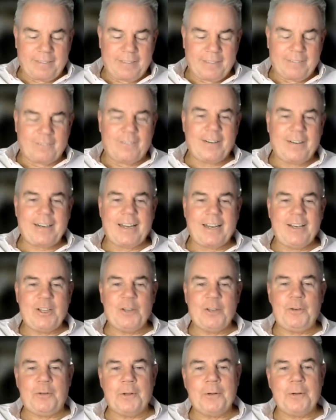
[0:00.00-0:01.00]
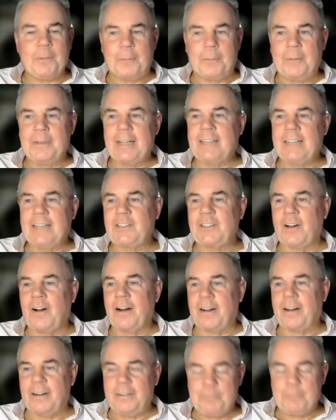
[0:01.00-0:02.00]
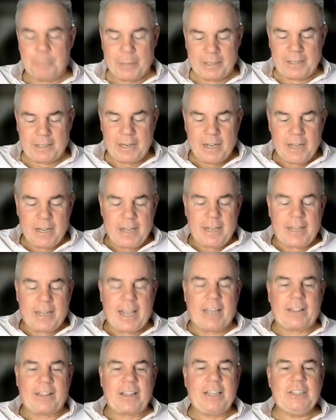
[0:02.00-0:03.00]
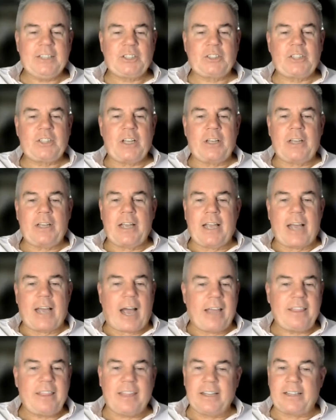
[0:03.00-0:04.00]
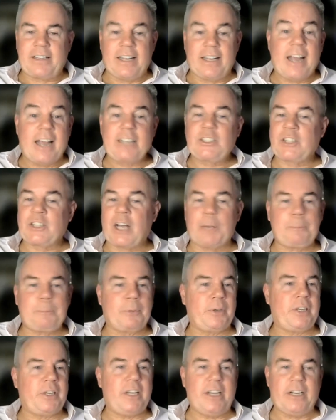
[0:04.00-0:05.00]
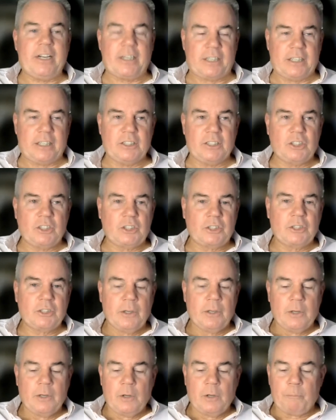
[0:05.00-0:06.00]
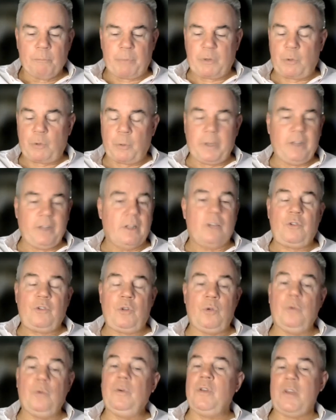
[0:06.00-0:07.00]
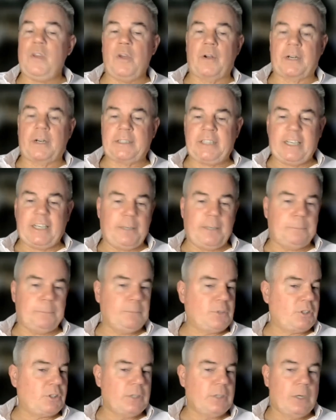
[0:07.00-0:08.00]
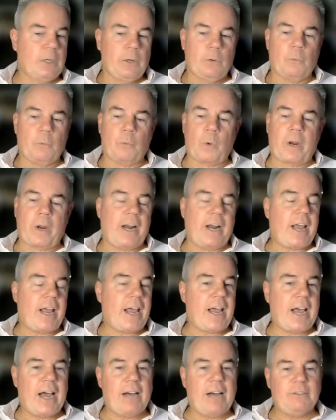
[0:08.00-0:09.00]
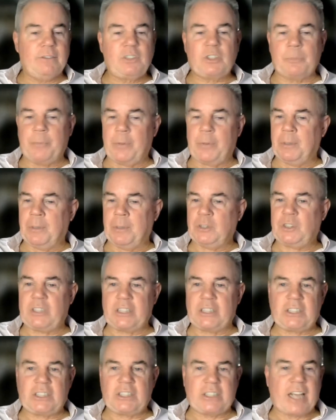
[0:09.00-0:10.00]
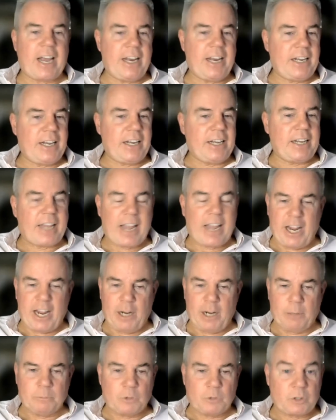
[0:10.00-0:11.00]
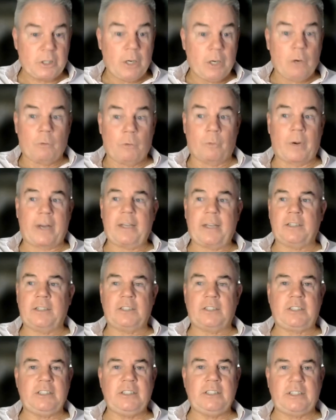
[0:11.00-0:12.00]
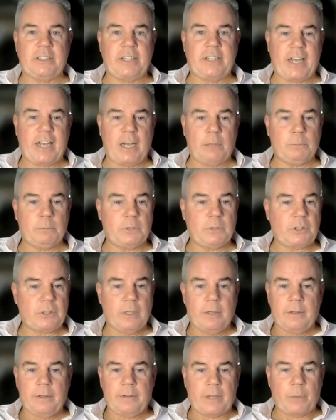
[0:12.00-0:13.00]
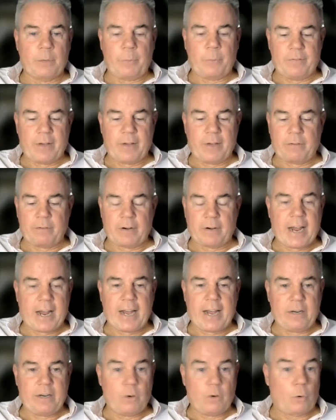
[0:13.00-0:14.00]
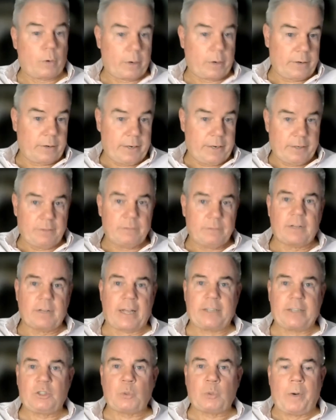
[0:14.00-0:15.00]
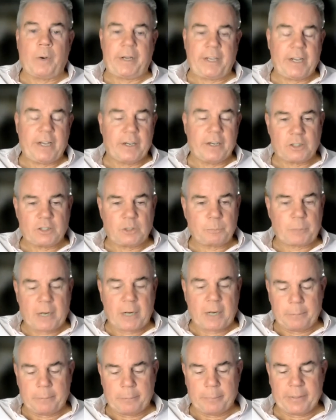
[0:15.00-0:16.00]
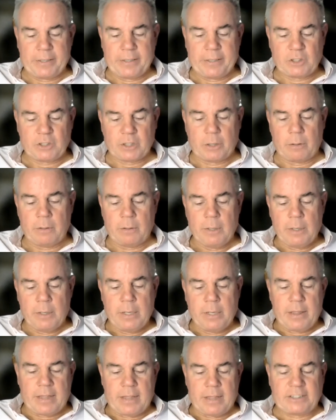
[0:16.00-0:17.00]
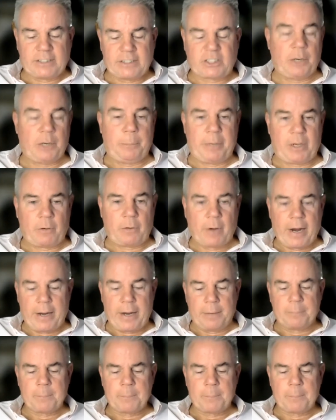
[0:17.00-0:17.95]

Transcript: What can you do? That's hard. But at least I think the next couple of years, between the two New York teams, we're going to have some of the most exciting games, regular season games that we've ever had, or in like 20 years, probably. So that's going to be great.